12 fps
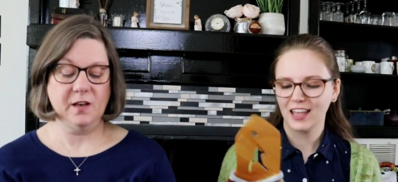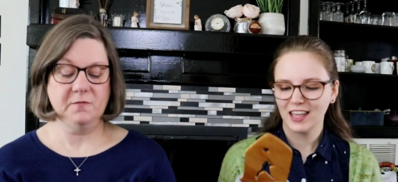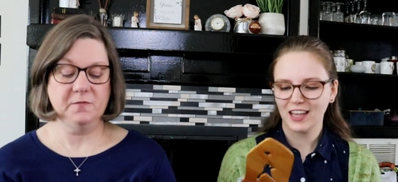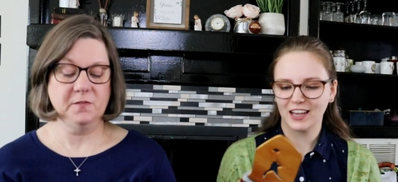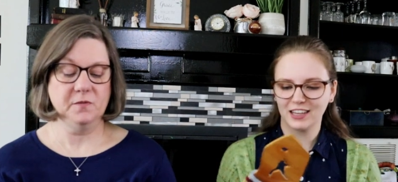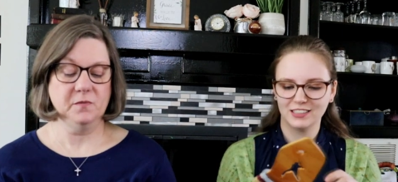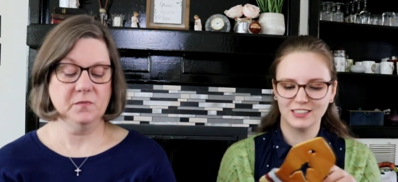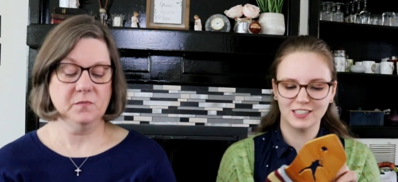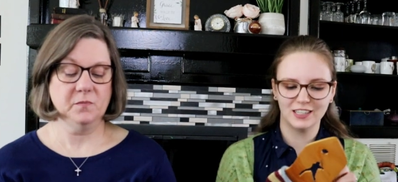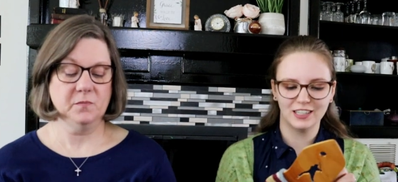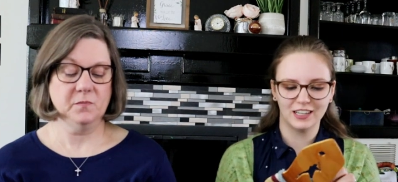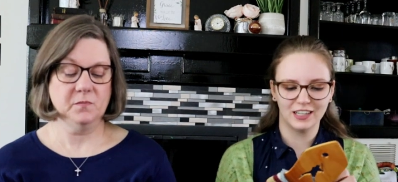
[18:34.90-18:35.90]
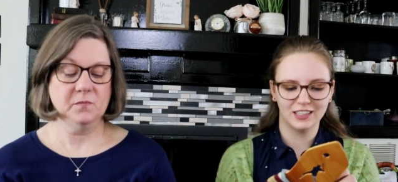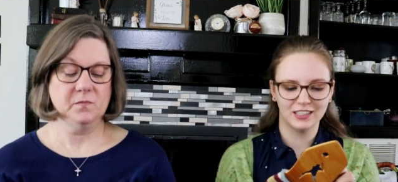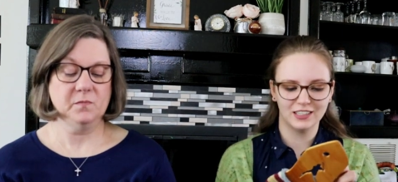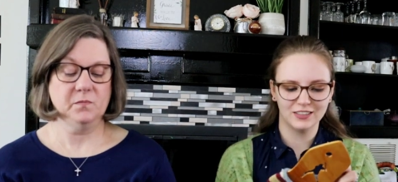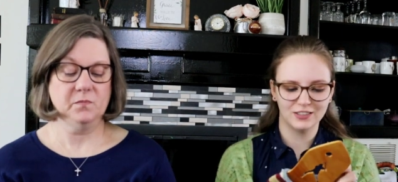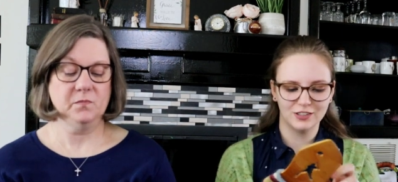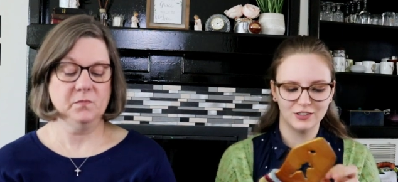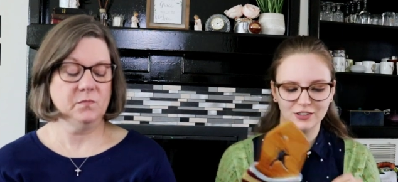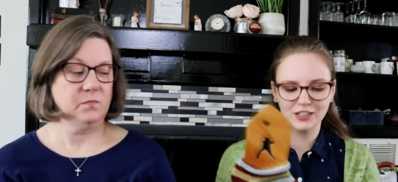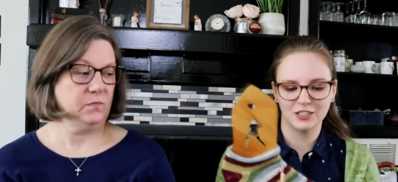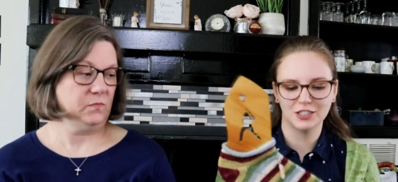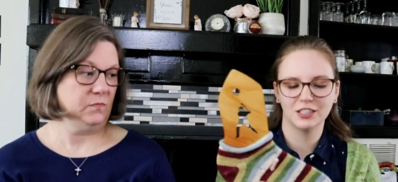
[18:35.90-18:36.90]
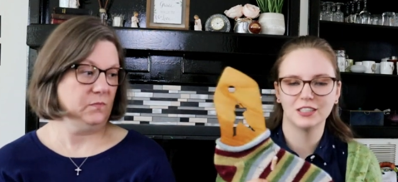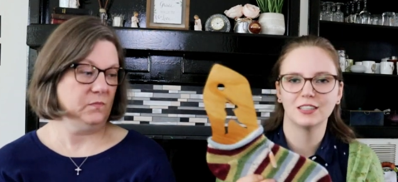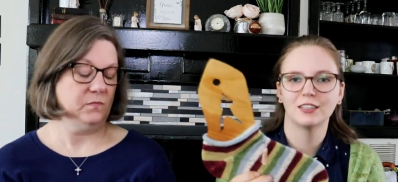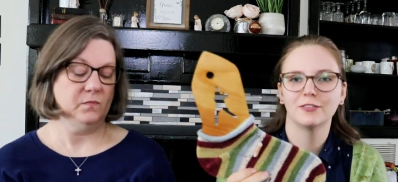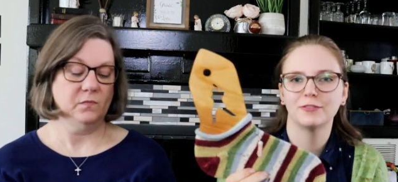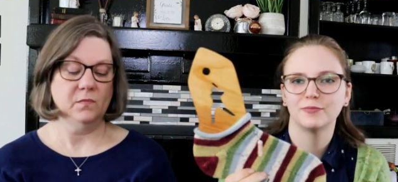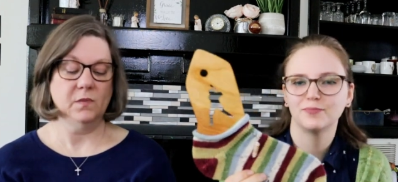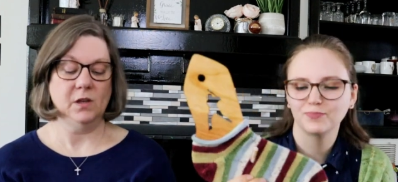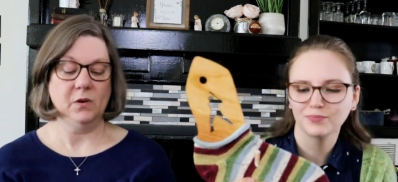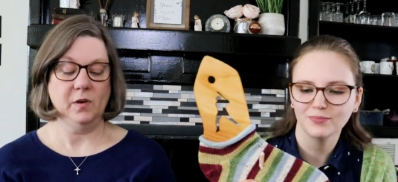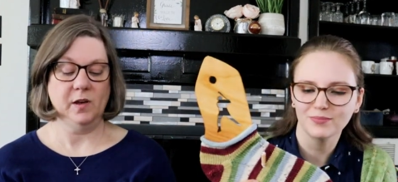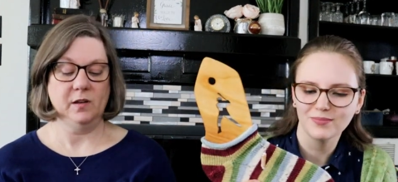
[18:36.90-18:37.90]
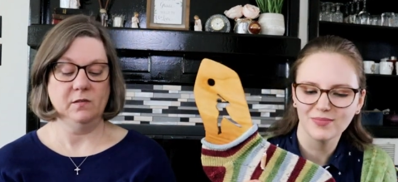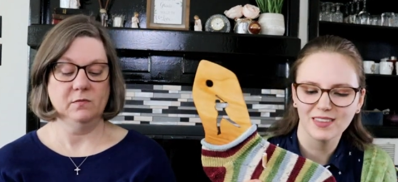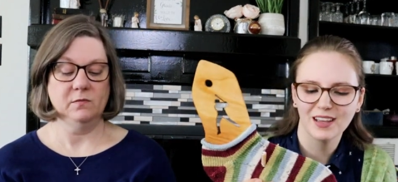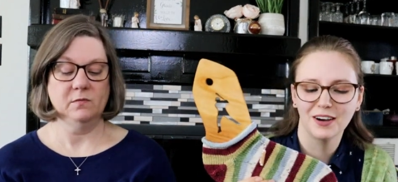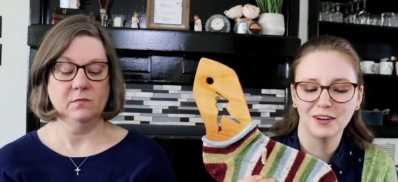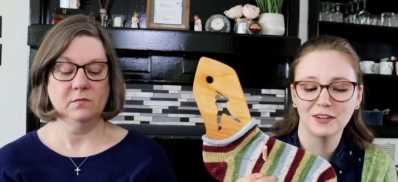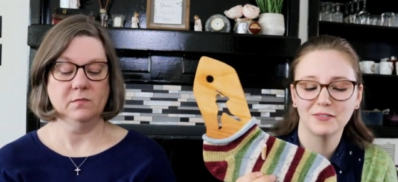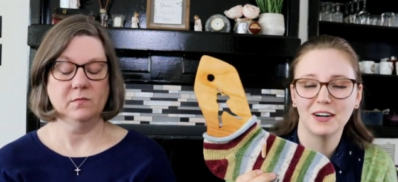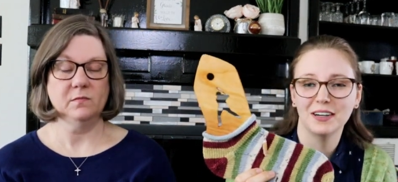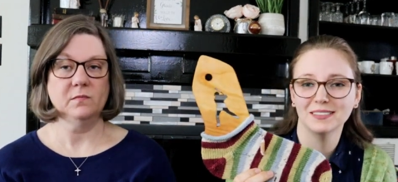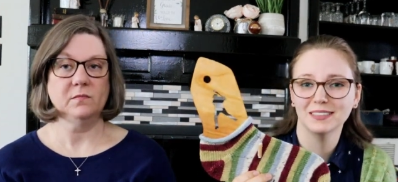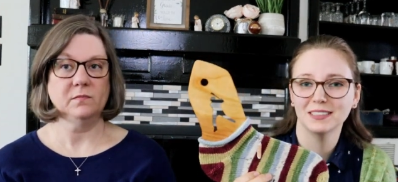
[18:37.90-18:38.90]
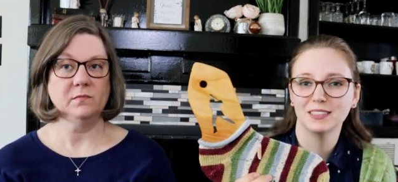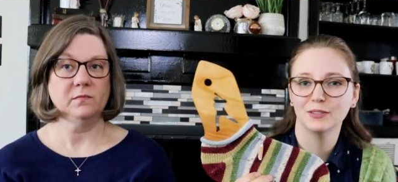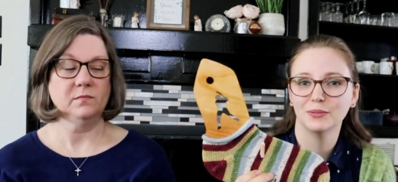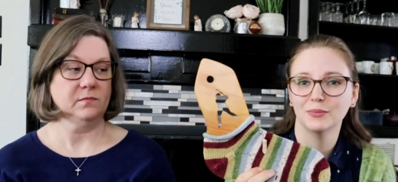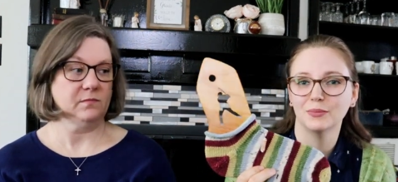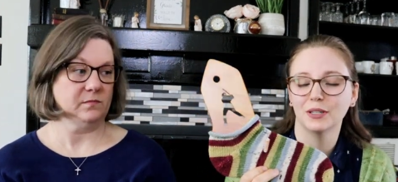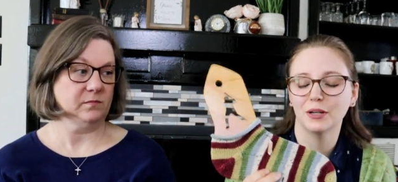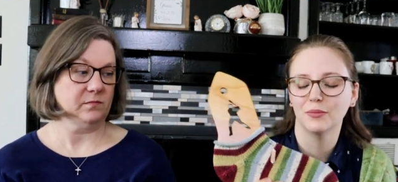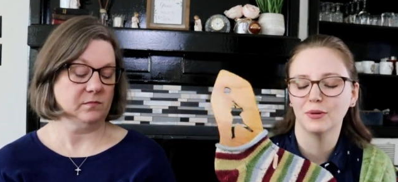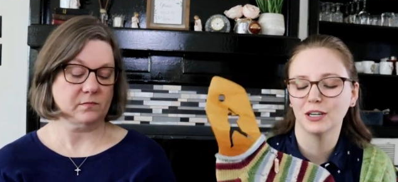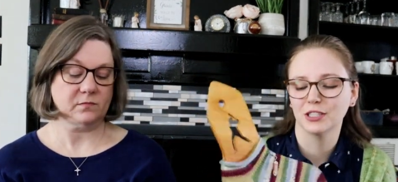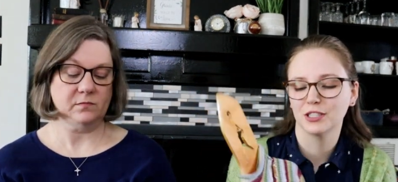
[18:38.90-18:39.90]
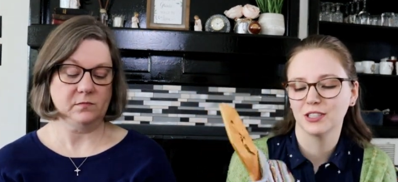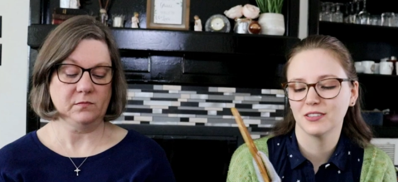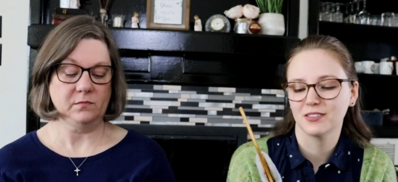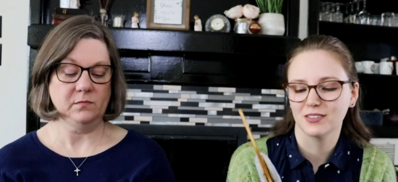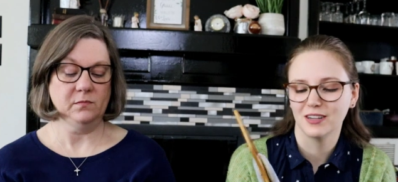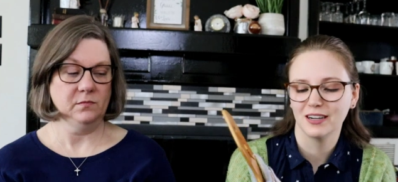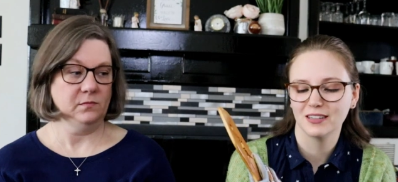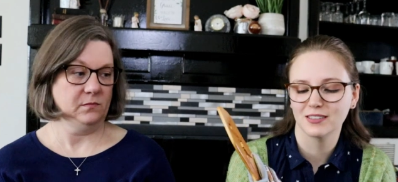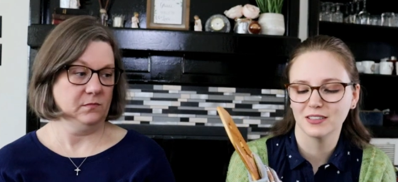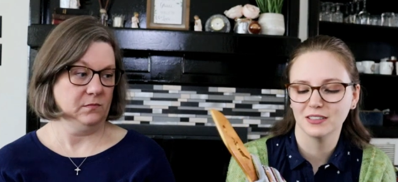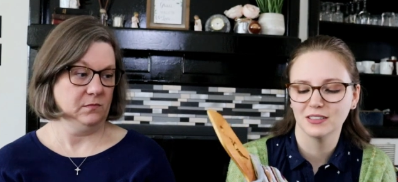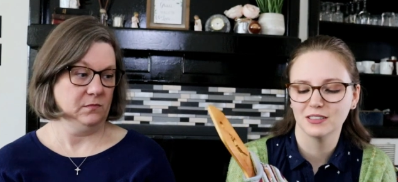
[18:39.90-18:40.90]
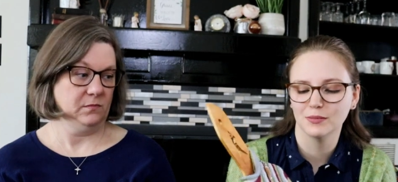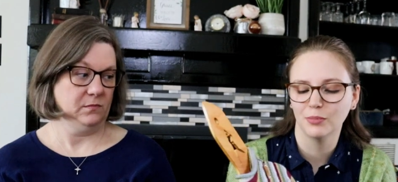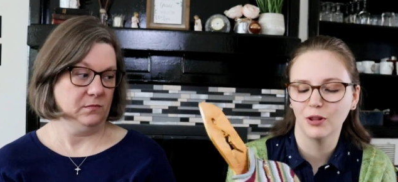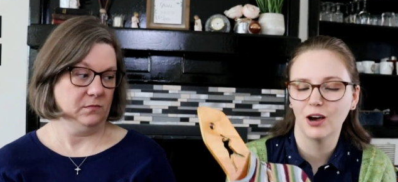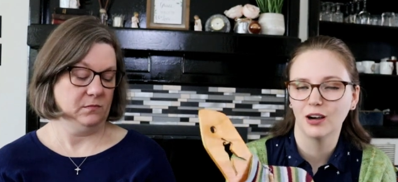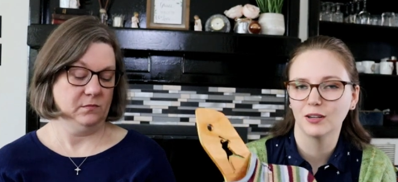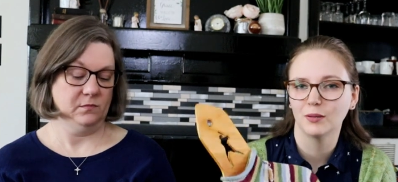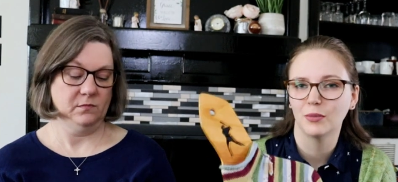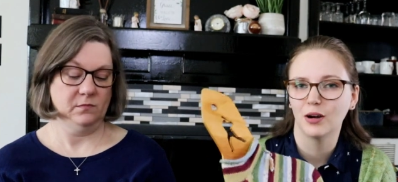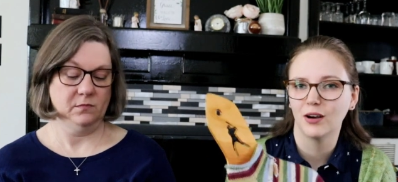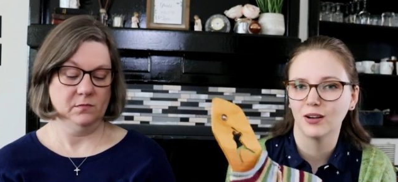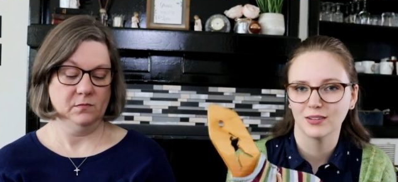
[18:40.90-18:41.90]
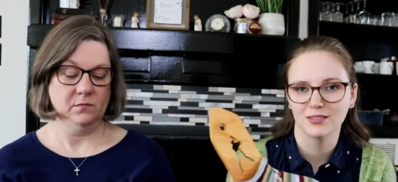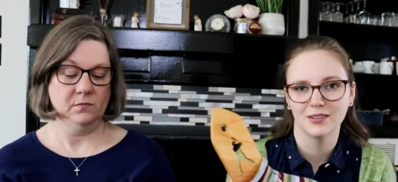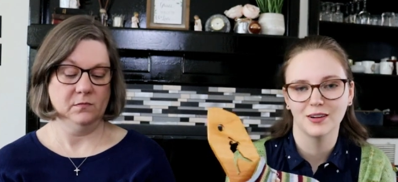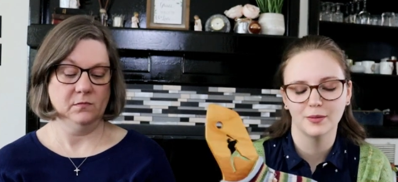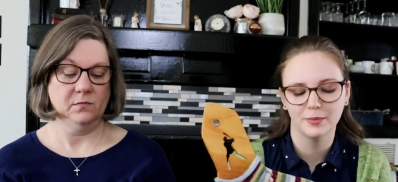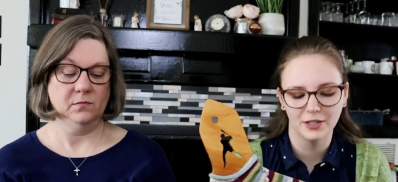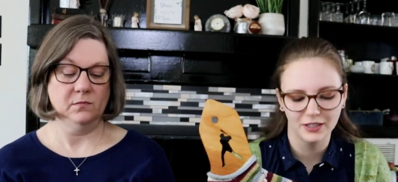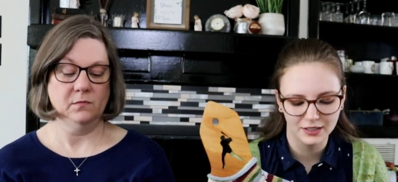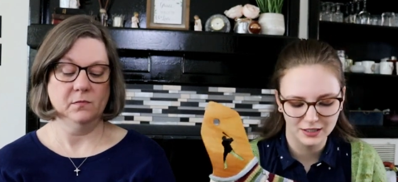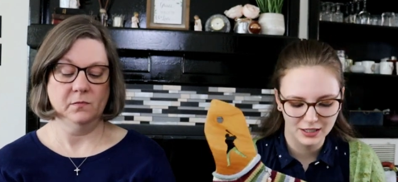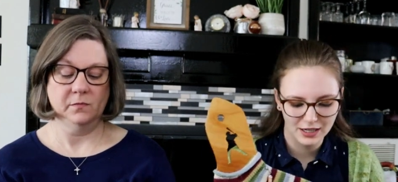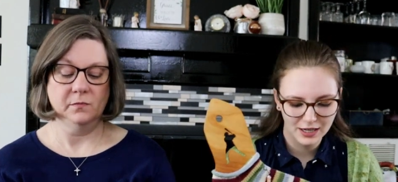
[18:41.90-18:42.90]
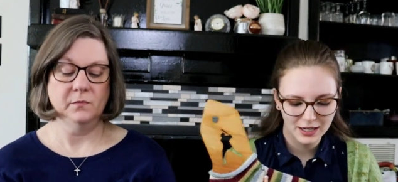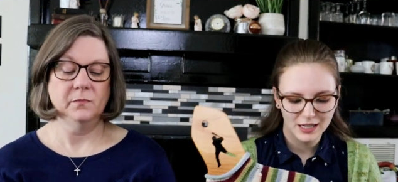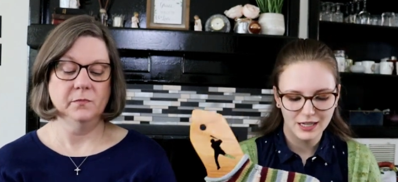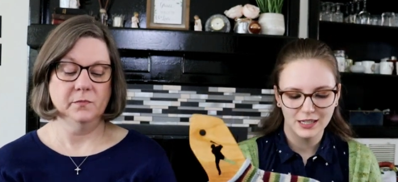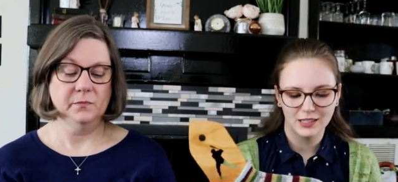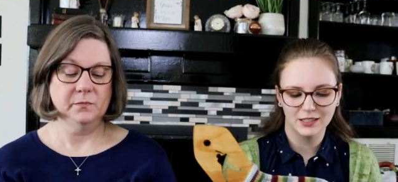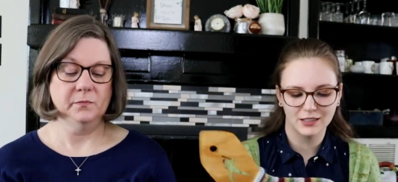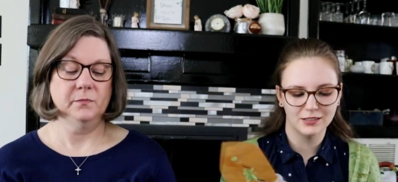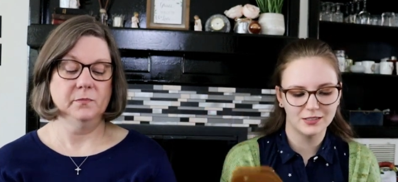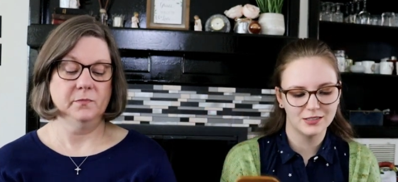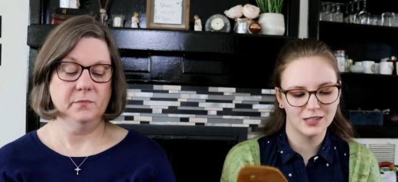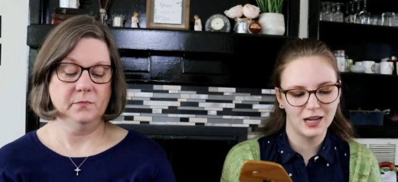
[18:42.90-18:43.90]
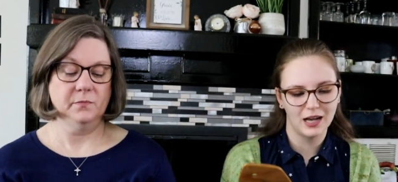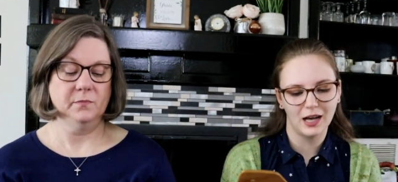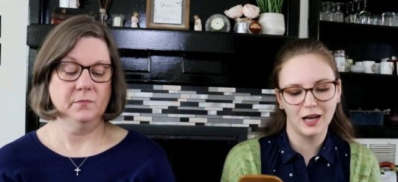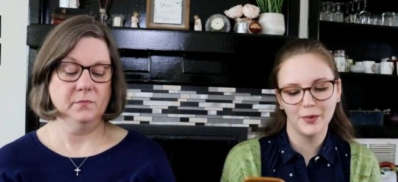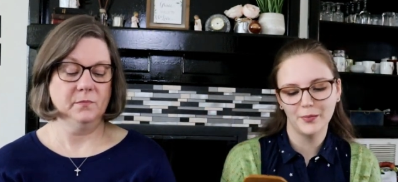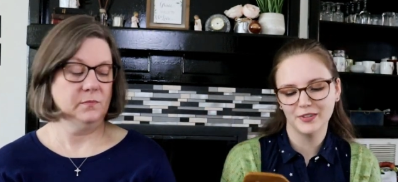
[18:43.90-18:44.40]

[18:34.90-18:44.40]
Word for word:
Speaker 1: cuff? I did, and it is stretchy enough. Okay. However, I need to, when I wash these socks, I need to block them on a sock blocker because I